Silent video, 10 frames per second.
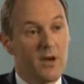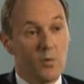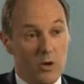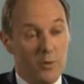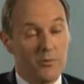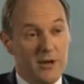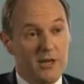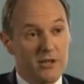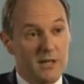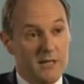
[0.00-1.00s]
Well,
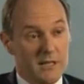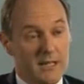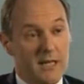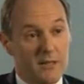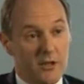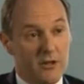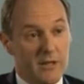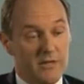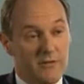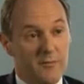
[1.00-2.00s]
operationally, as I said,
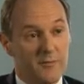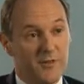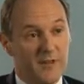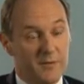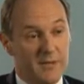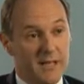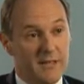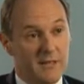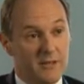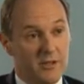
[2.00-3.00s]
earnings are up
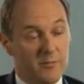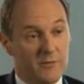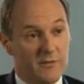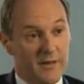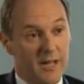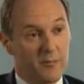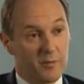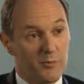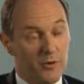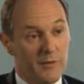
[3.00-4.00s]
5% in terms of
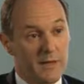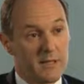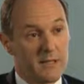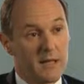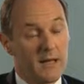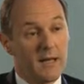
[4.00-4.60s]
EPRA profits.